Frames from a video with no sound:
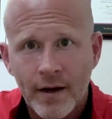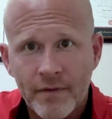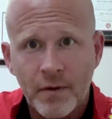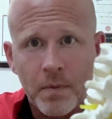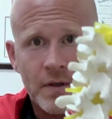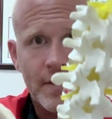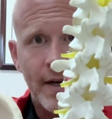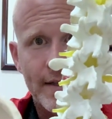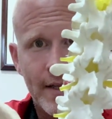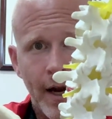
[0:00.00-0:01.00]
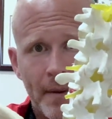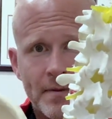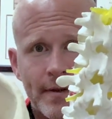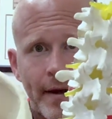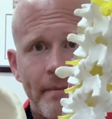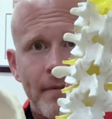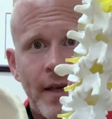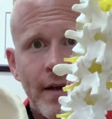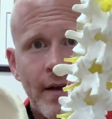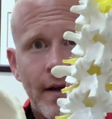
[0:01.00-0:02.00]
If the person has an upslip
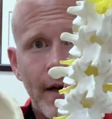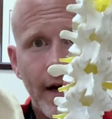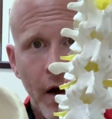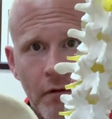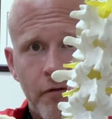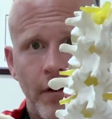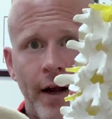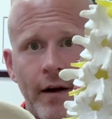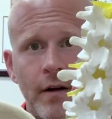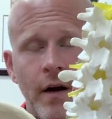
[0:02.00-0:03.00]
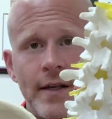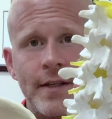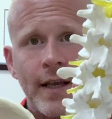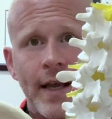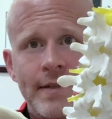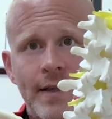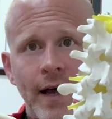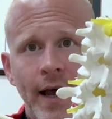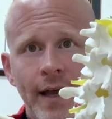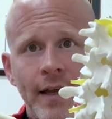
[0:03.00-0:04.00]
and an outflare causing
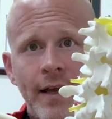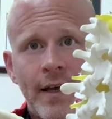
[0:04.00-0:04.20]
SI,